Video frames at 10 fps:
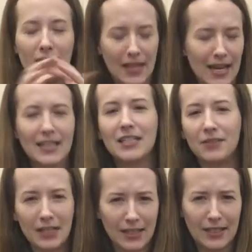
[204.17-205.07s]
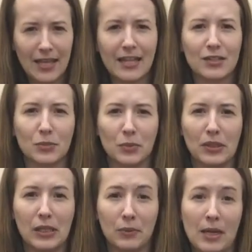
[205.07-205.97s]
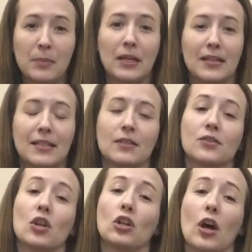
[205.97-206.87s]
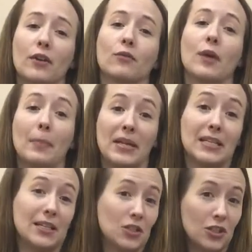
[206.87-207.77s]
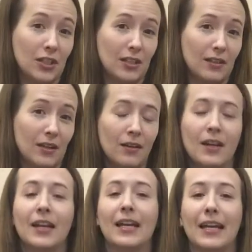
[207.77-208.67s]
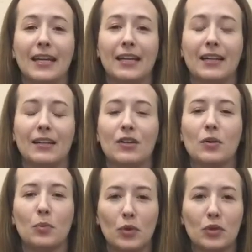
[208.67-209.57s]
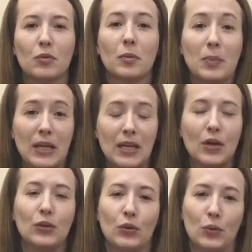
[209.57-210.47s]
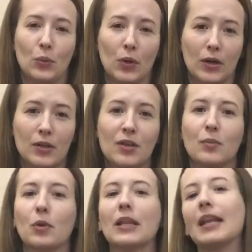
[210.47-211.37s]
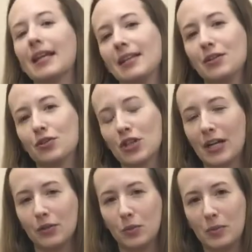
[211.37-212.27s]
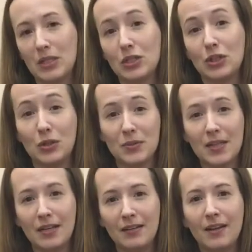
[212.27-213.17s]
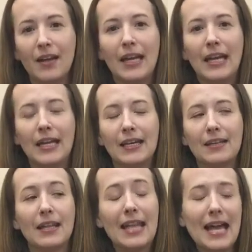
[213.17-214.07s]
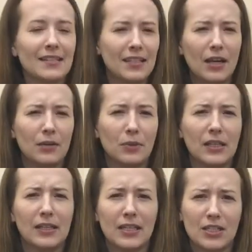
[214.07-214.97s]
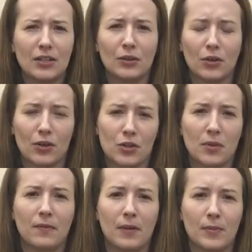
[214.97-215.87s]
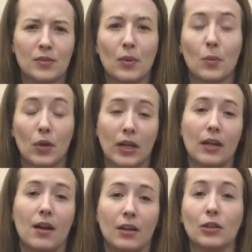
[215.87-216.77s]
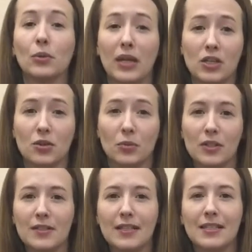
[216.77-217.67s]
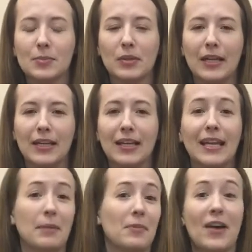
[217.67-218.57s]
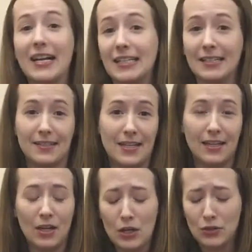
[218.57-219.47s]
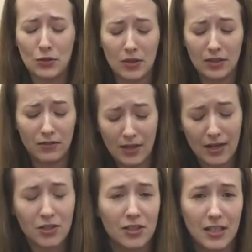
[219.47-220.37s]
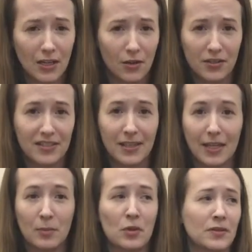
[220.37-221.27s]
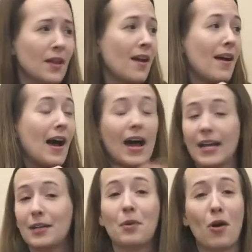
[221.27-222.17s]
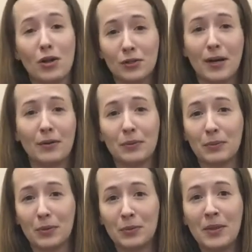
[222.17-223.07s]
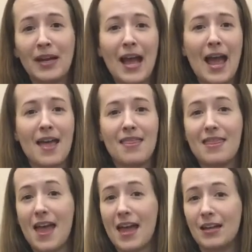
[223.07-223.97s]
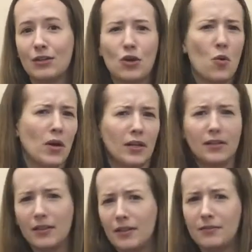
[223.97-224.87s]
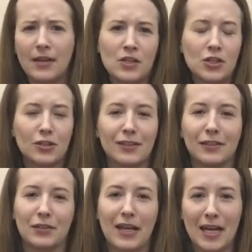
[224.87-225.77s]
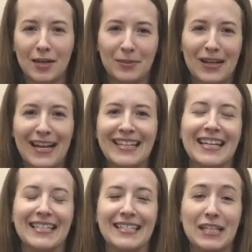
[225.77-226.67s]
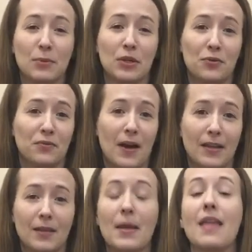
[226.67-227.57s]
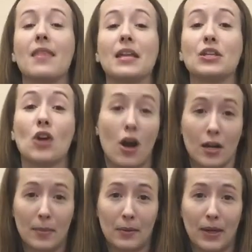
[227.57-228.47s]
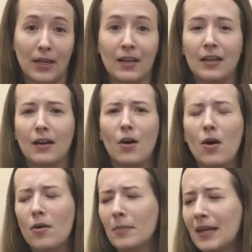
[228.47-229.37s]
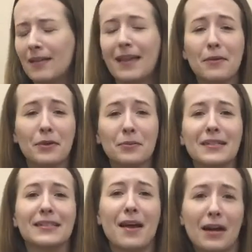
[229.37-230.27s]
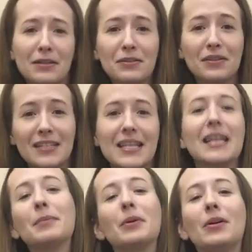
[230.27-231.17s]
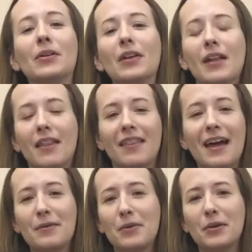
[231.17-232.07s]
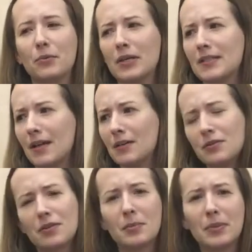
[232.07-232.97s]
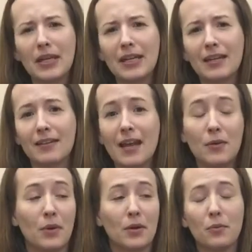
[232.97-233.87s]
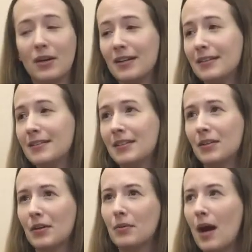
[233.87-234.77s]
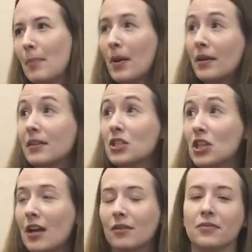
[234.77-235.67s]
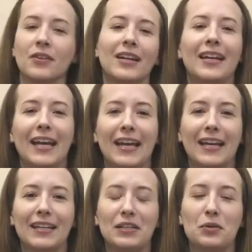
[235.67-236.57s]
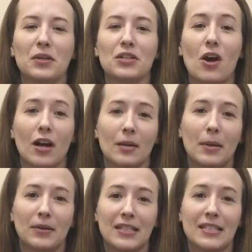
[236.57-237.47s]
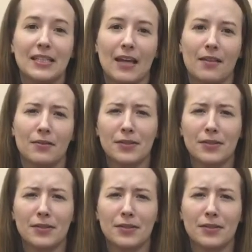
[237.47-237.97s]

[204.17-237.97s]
An activity like that is really great because there's a lot of repetition in there. And the more you repeat a new word, the more likely your child will be to use it. And the last thing I really like to encourage with families when working on location words is playing a game of hide and seek. So you can even actually take all these animals, hide them all around the room, and then go on a little adventure and a little animal hunt and see where you find them and then talk about it. Oh man, that one was under the table. That one was under the blanket. That one was, up on the shelf. And you can talk about it together.